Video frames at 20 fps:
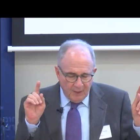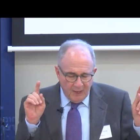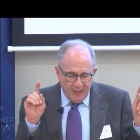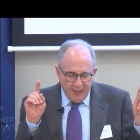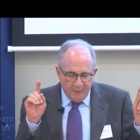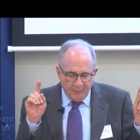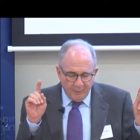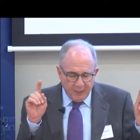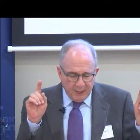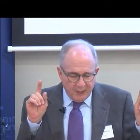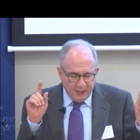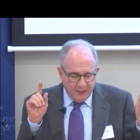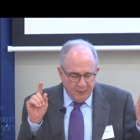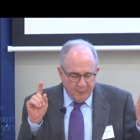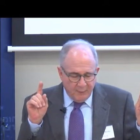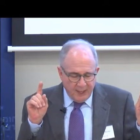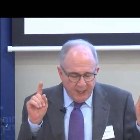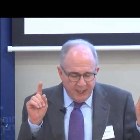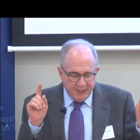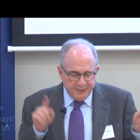and
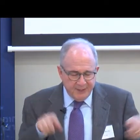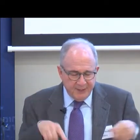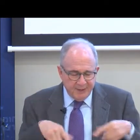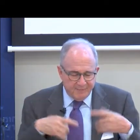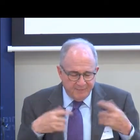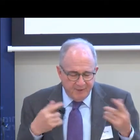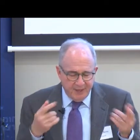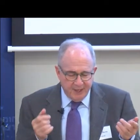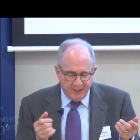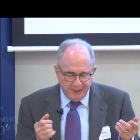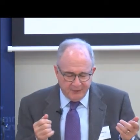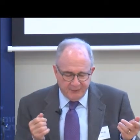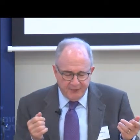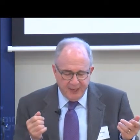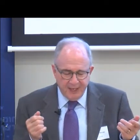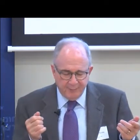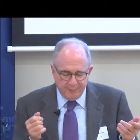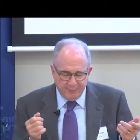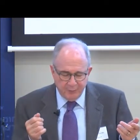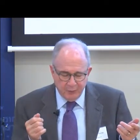we identified a
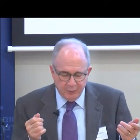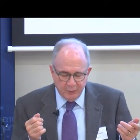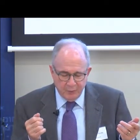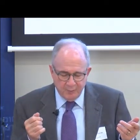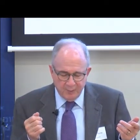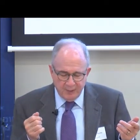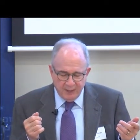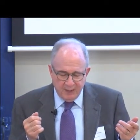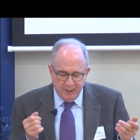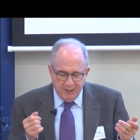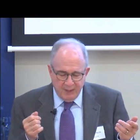credit boom